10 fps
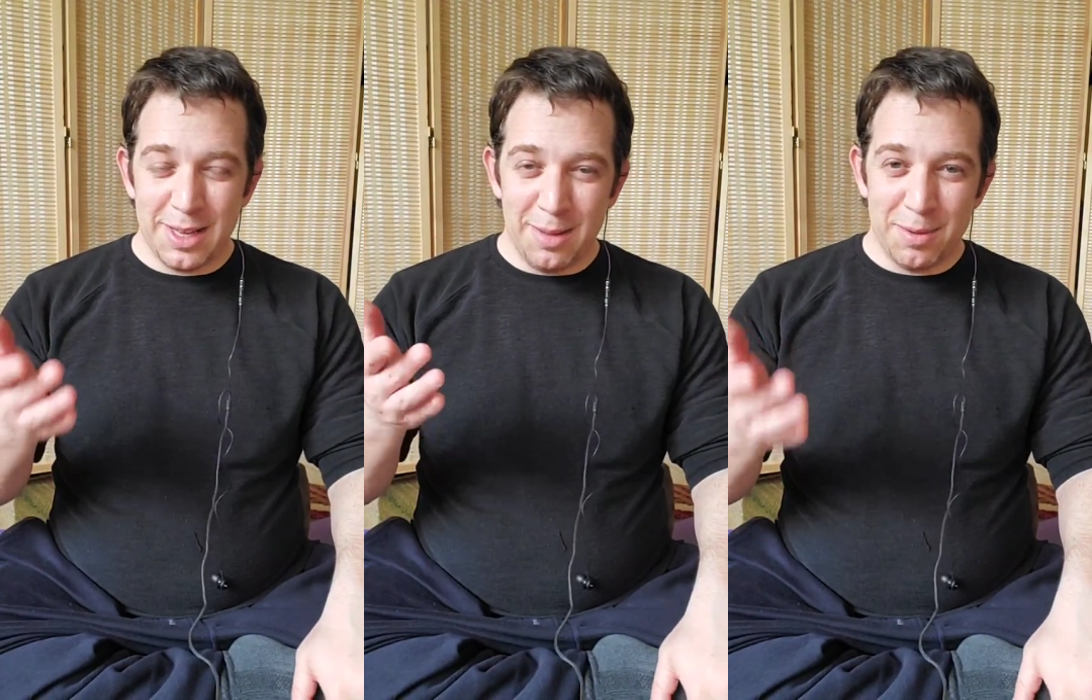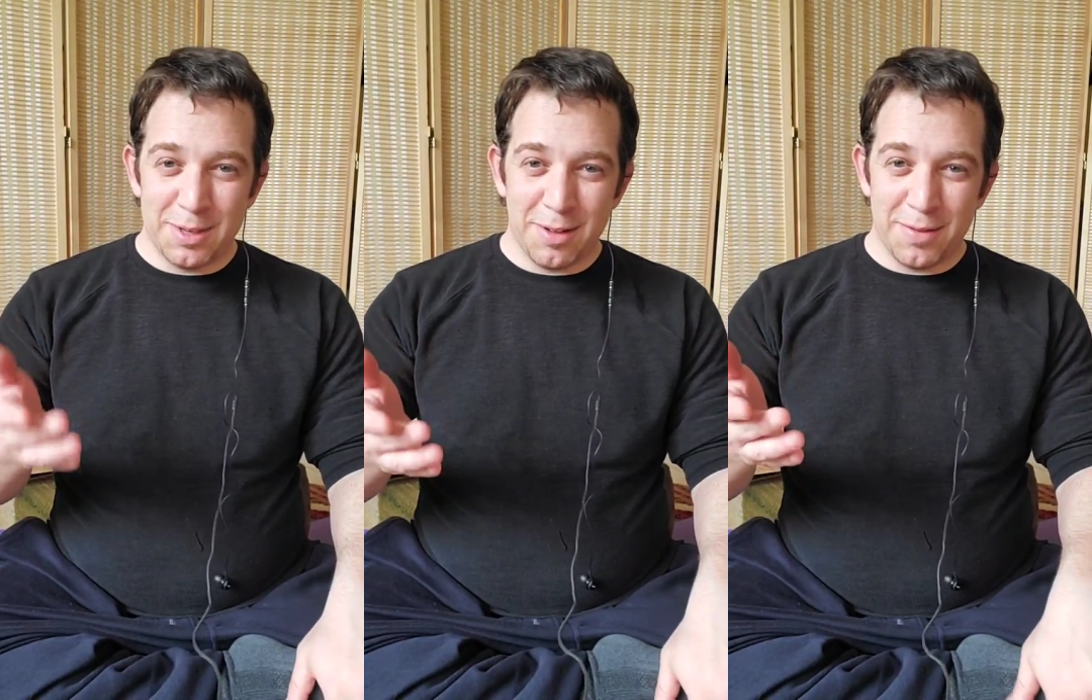keep
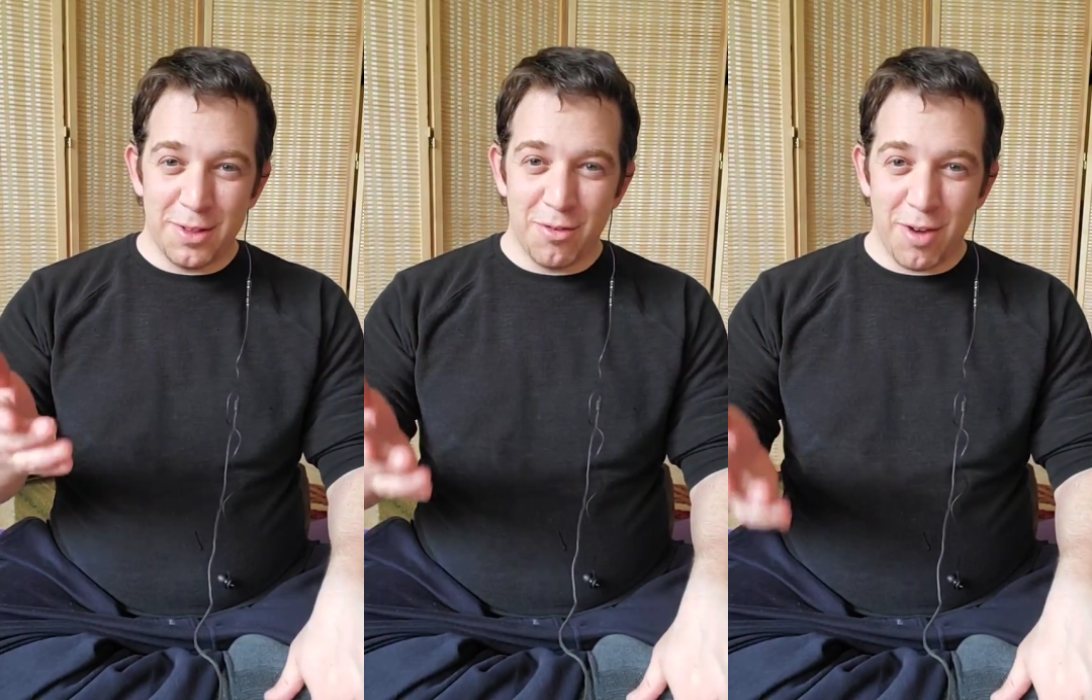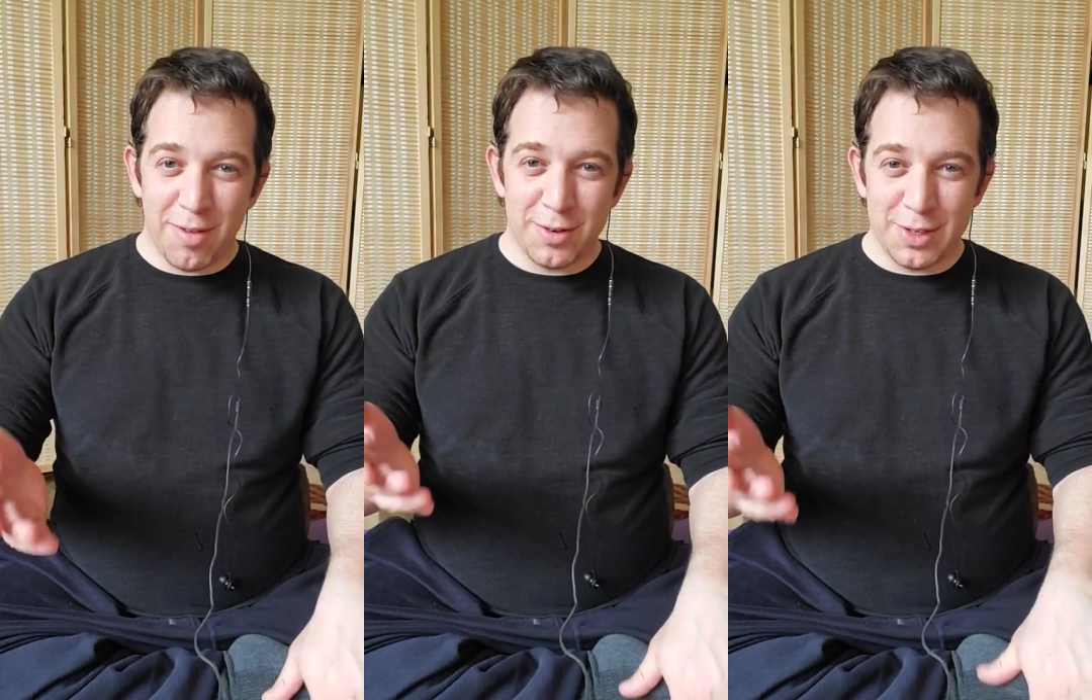yourself in the
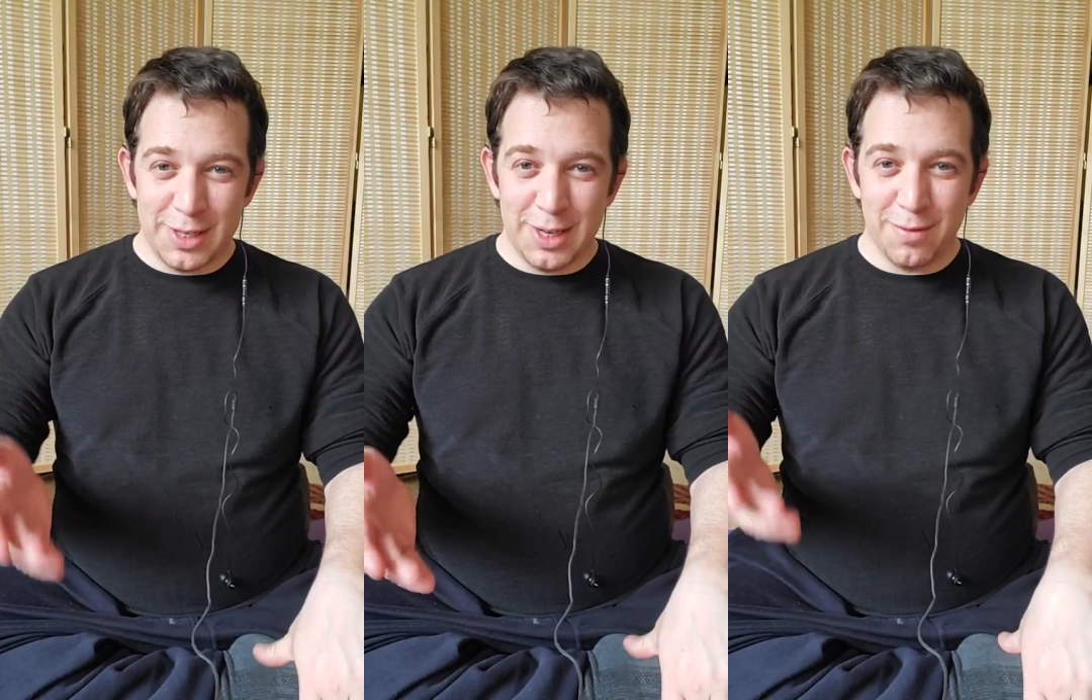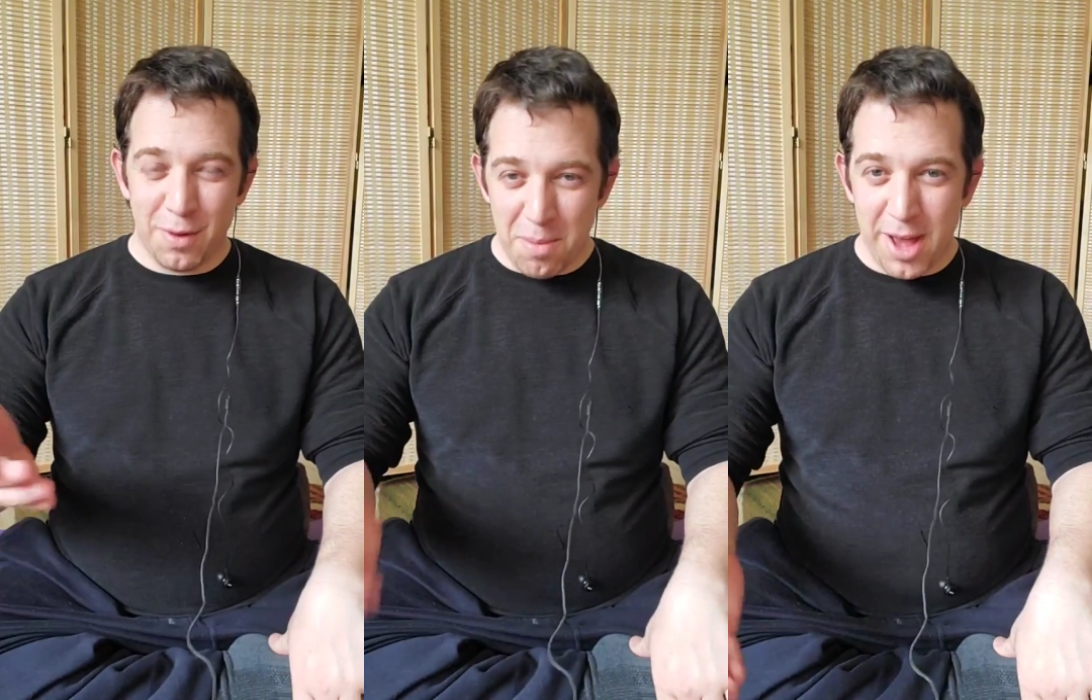driver's seat
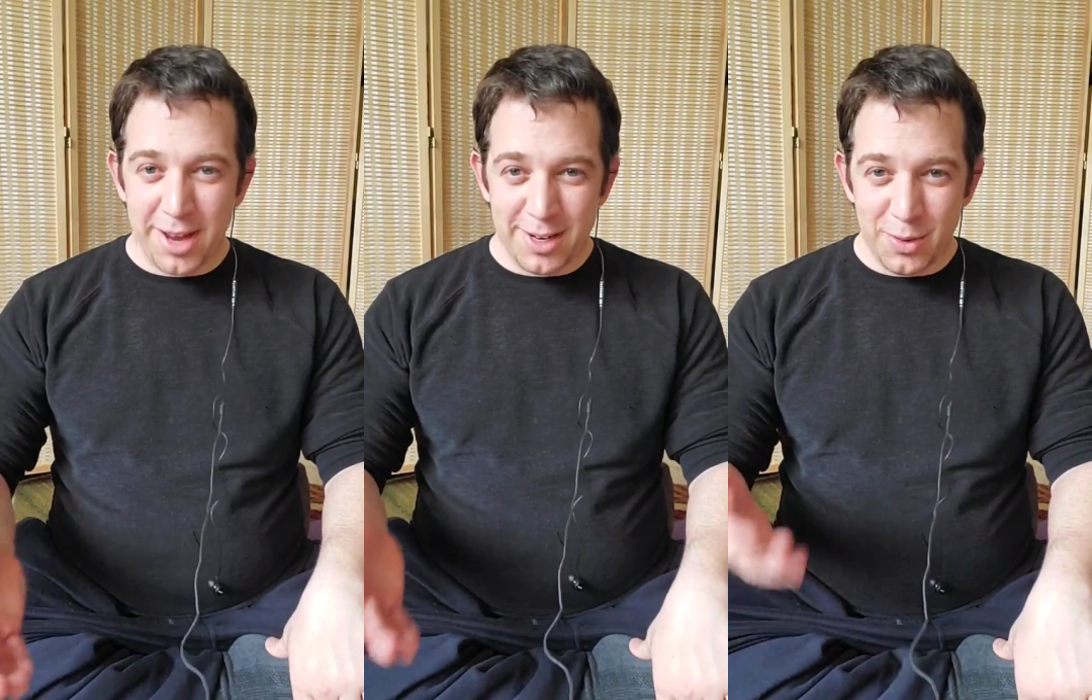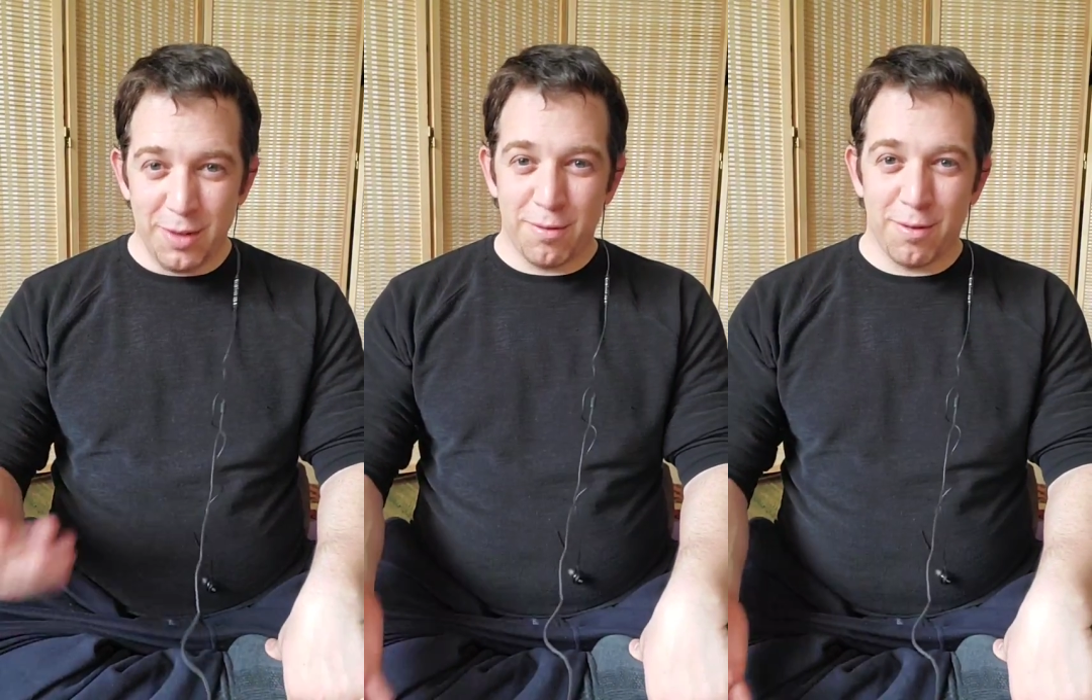of your mind
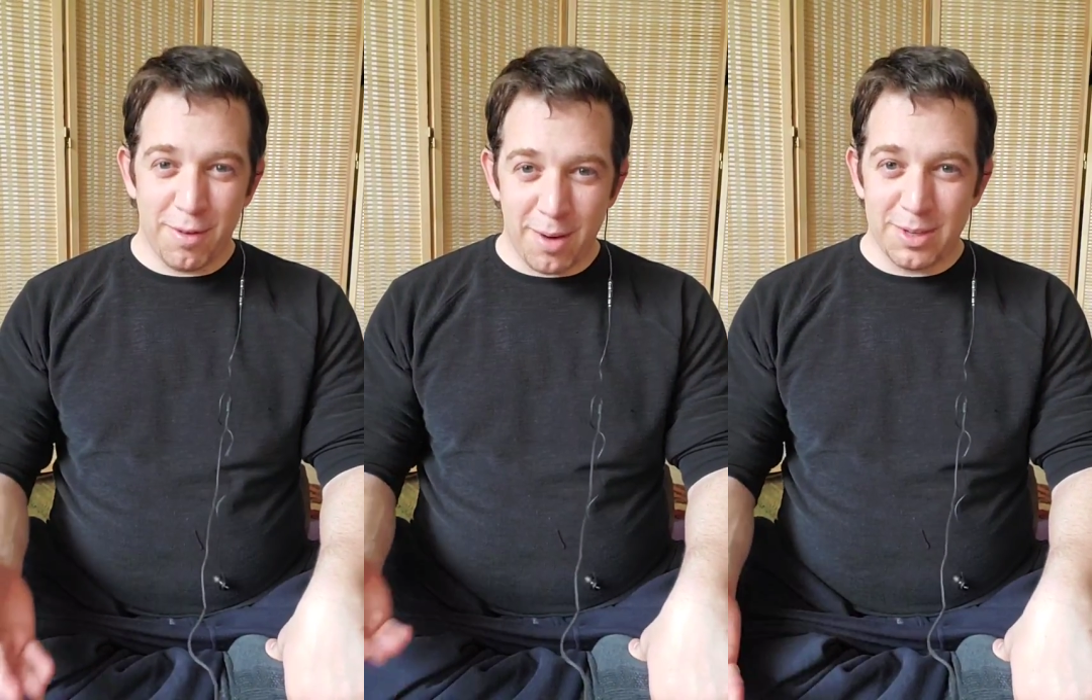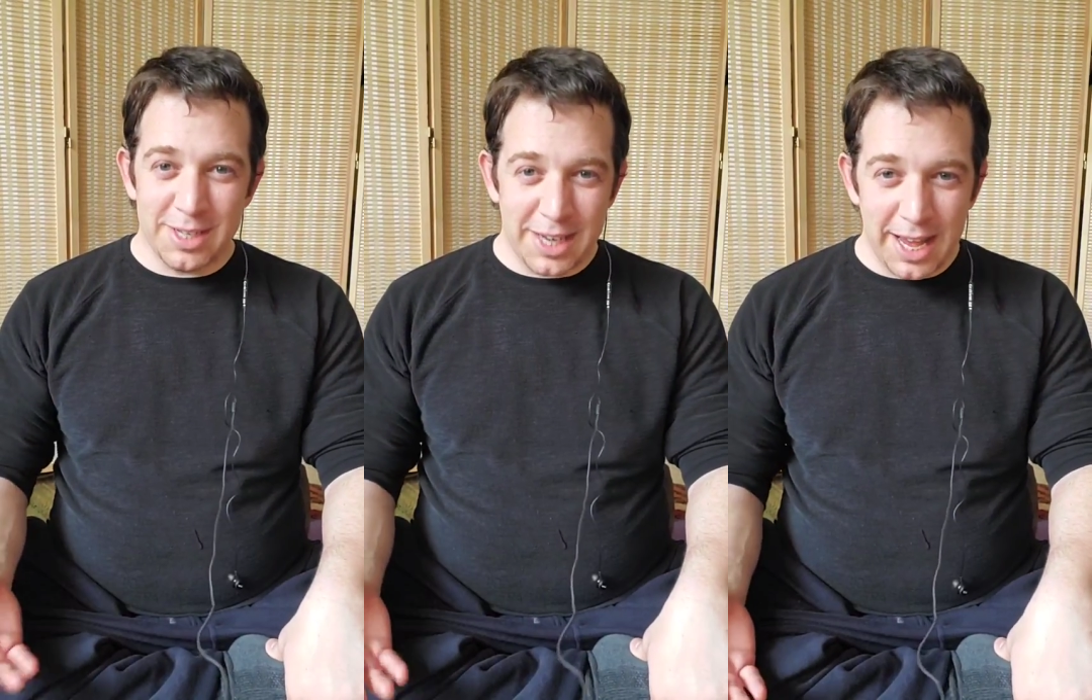24
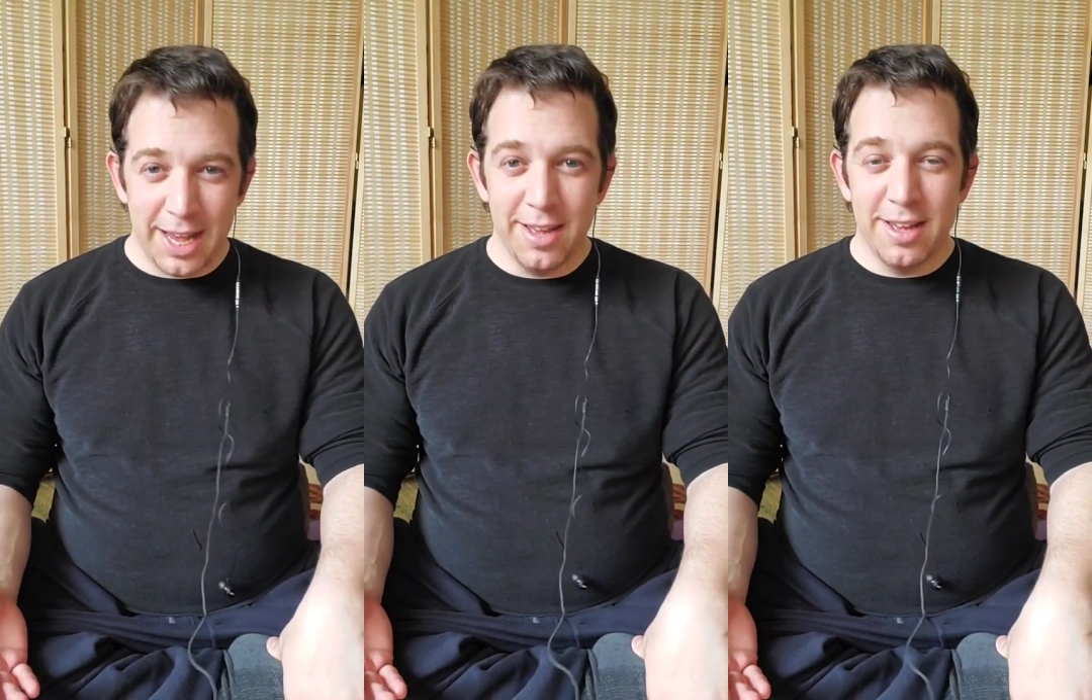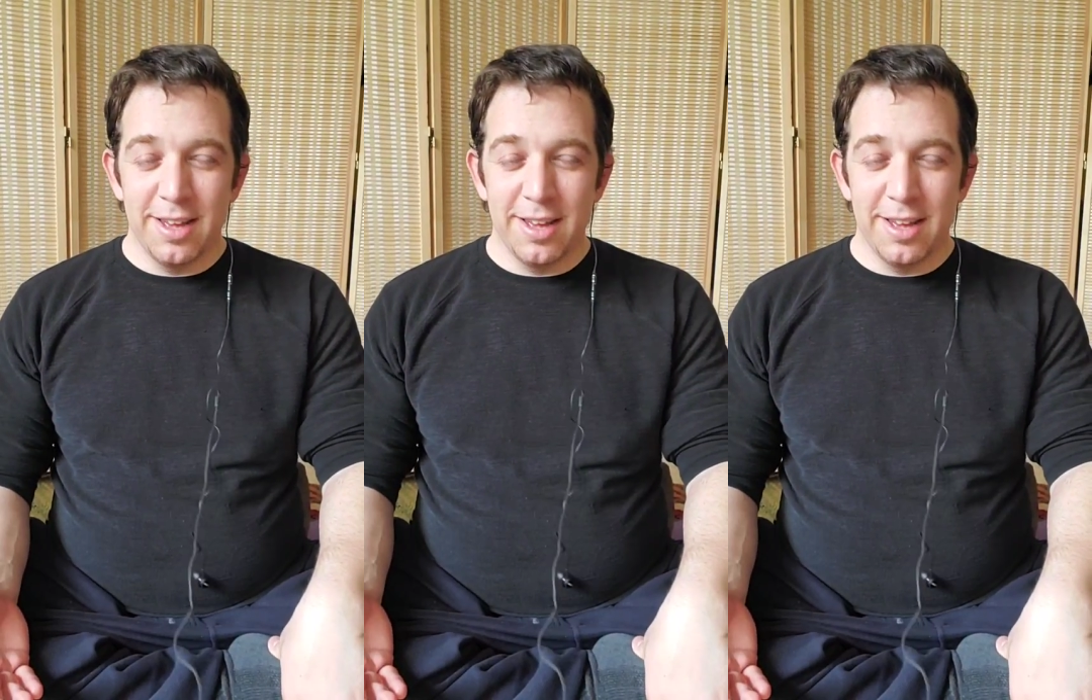hours a day.